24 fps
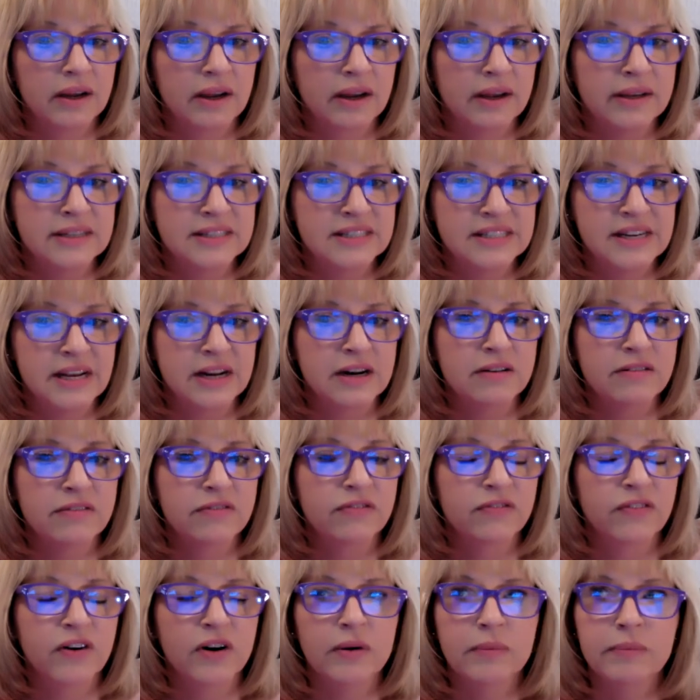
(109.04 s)
instead
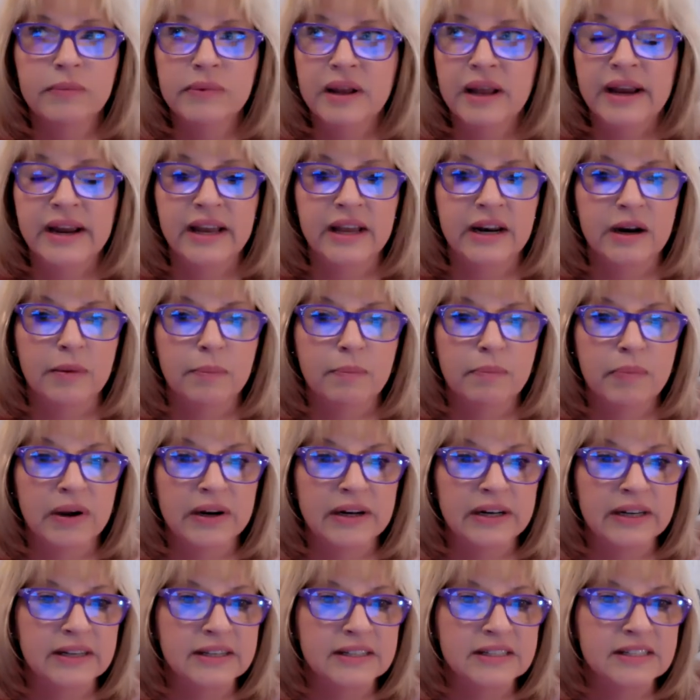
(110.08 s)
of from like an
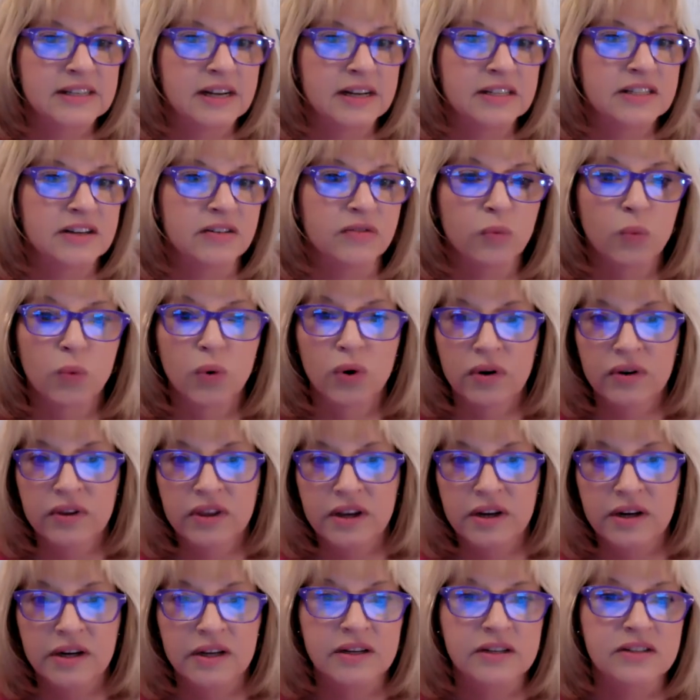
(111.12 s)
abundant sense of
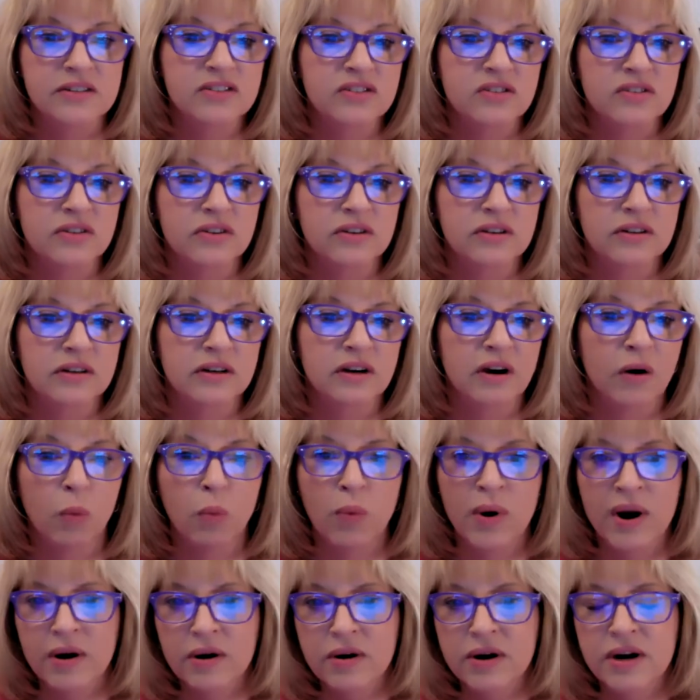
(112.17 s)
worthiness,
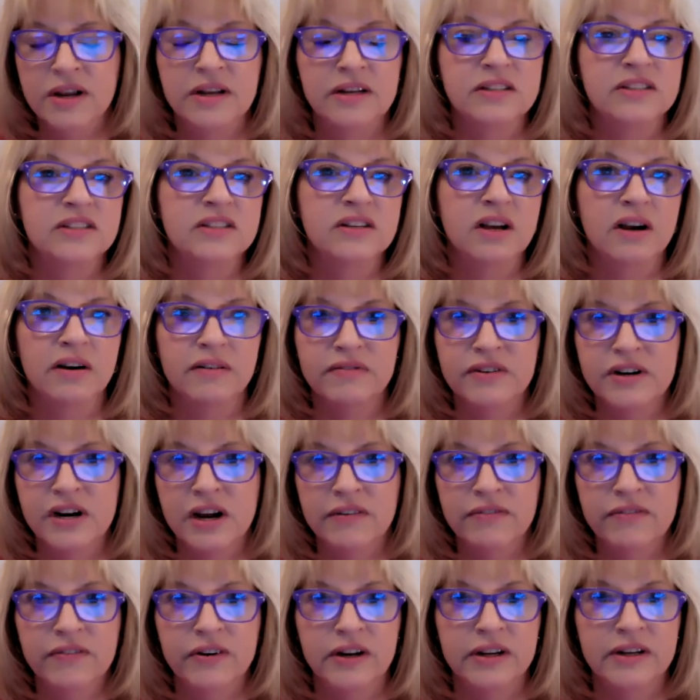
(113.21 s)
awareness, of
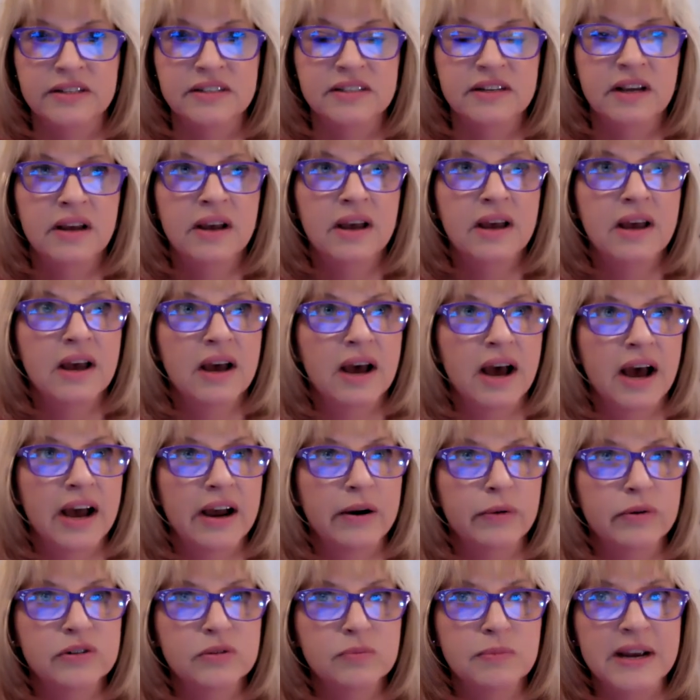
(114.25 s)
enoughness.
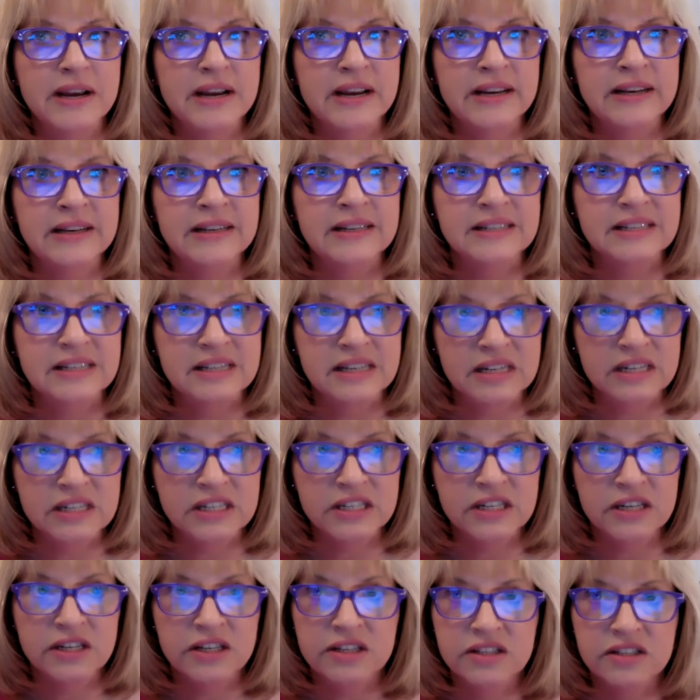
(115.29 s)
I was making
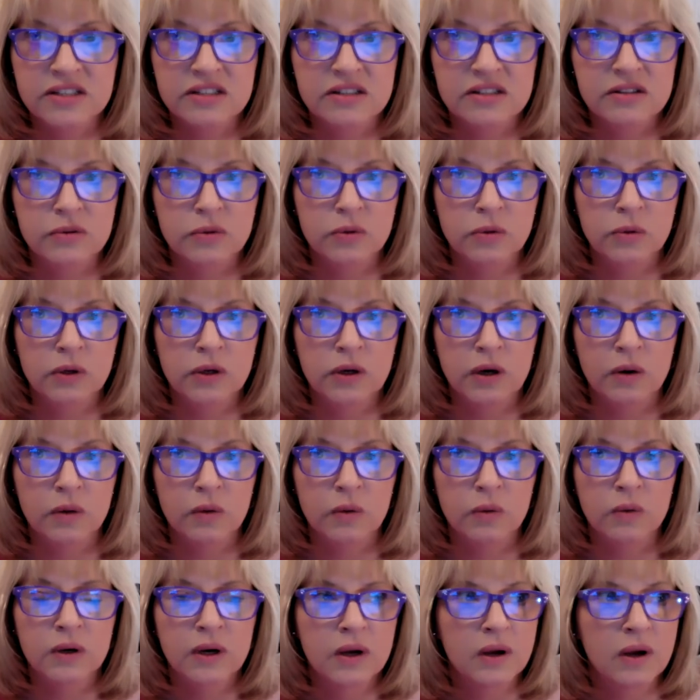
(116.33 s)
decisions,
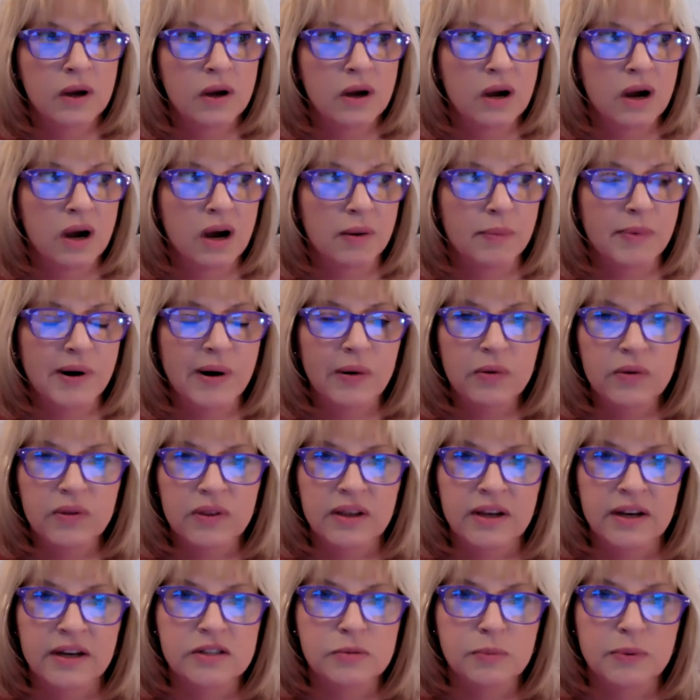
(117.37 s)
about
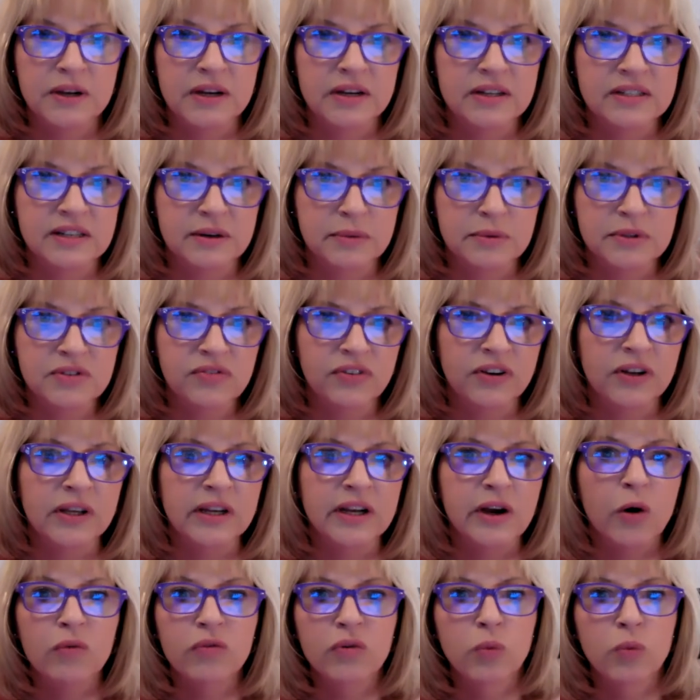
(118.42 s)
things because I was
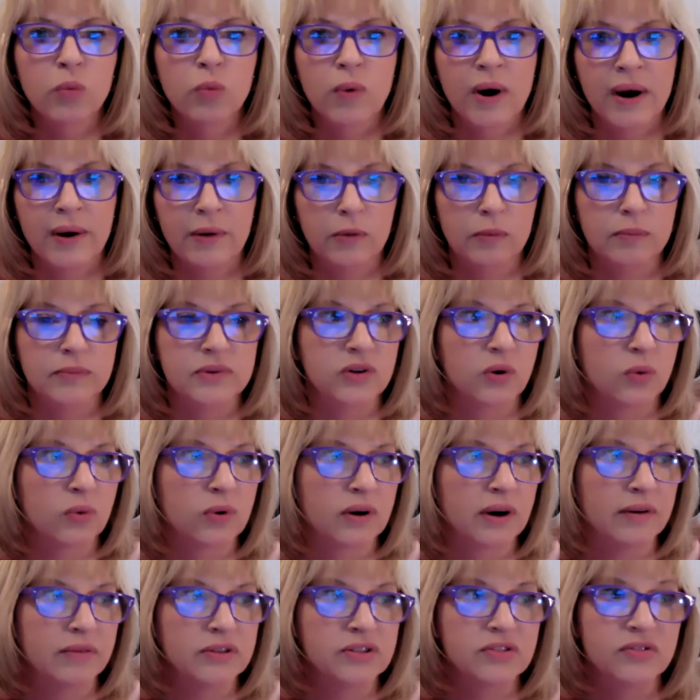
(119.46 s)
feeling overwhelmed,
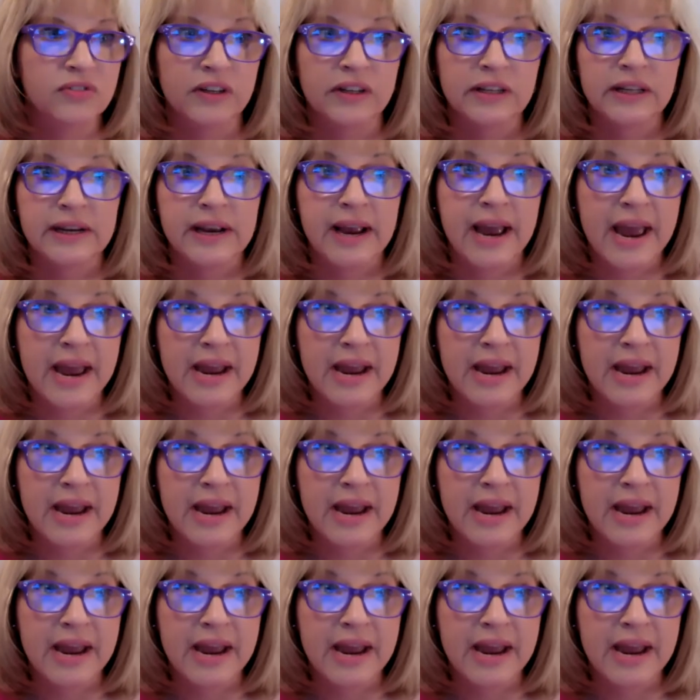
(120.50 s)
or I was feeling